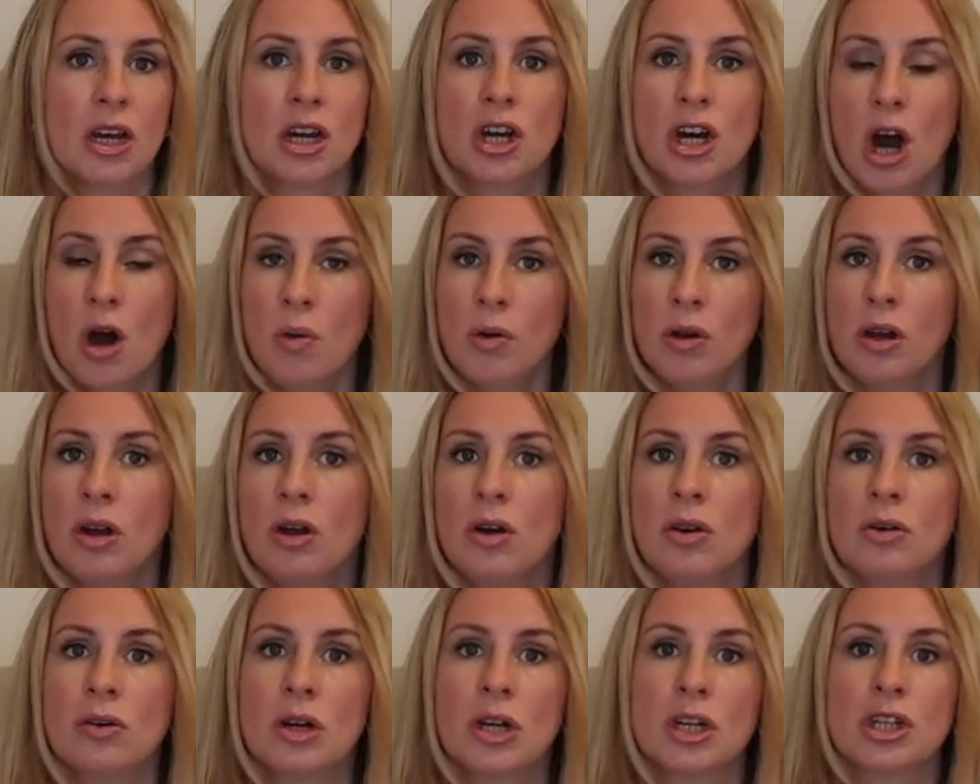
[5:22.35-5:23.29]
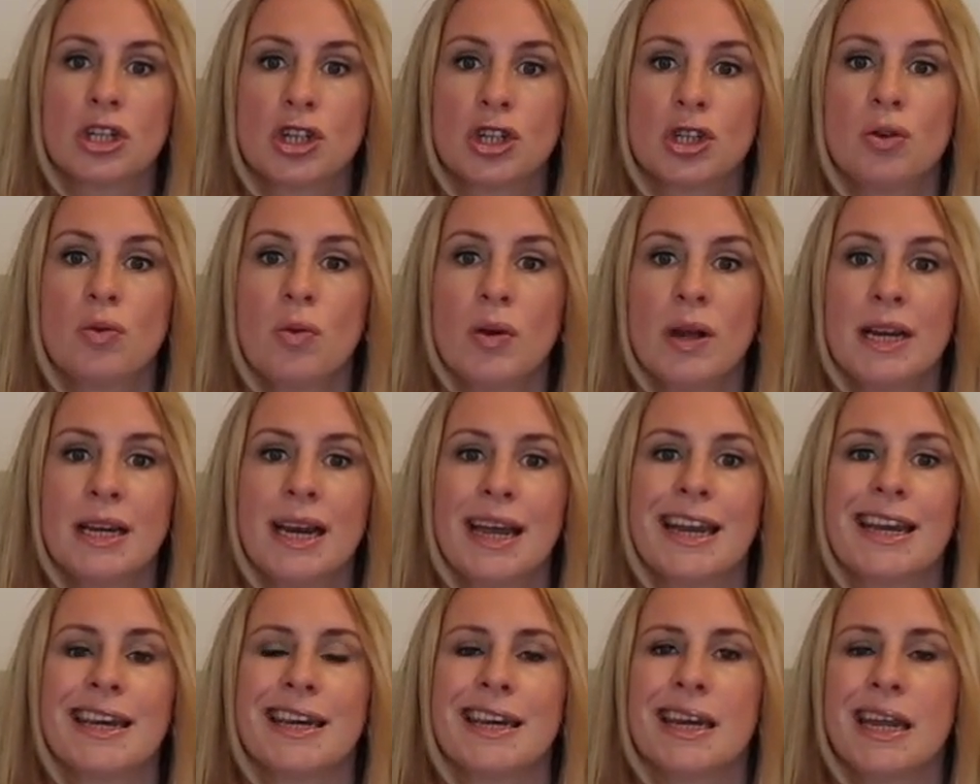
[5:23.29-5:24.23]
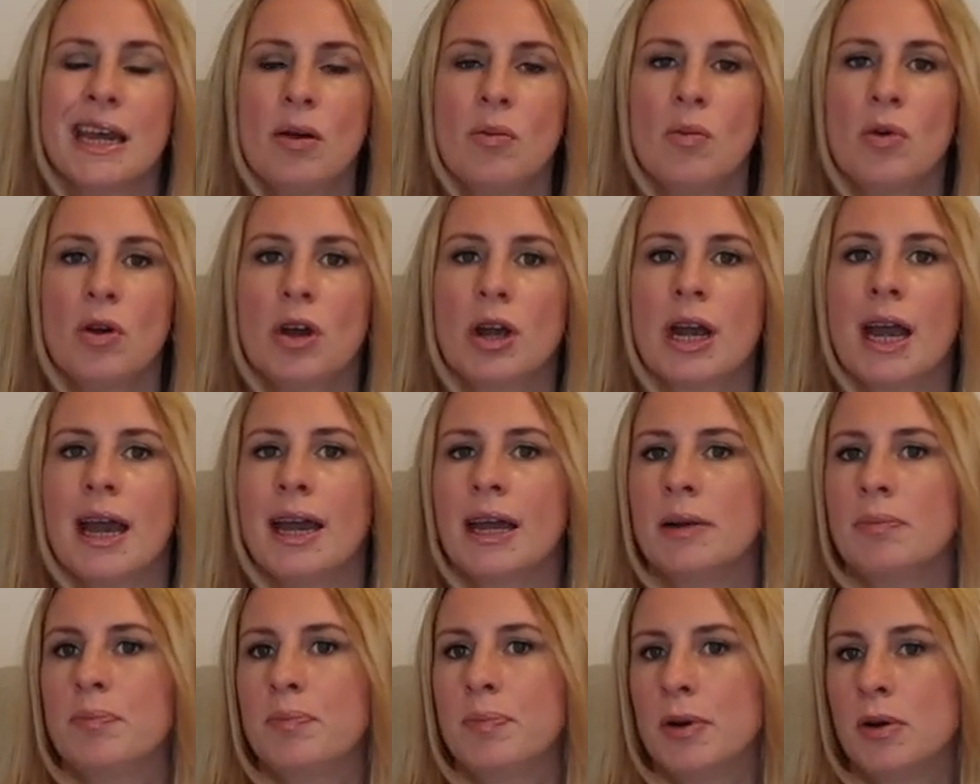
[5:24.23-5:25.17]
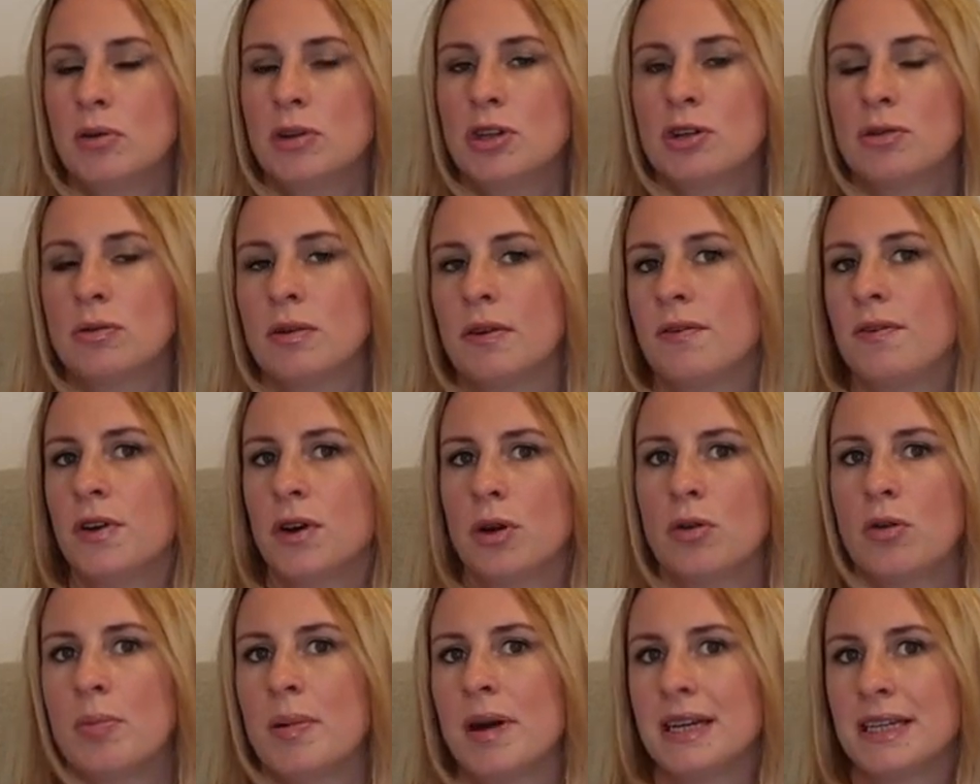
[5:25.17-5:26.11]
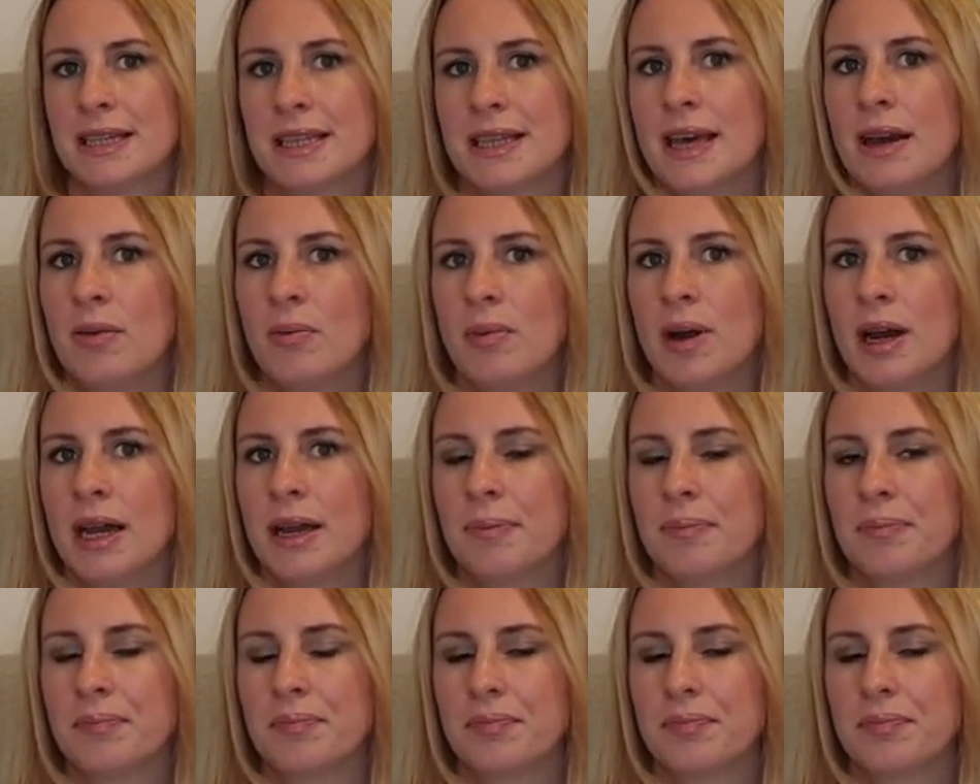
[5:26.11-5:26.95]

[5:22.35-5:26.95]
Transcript: Go along, join, network, and build your referral base that way.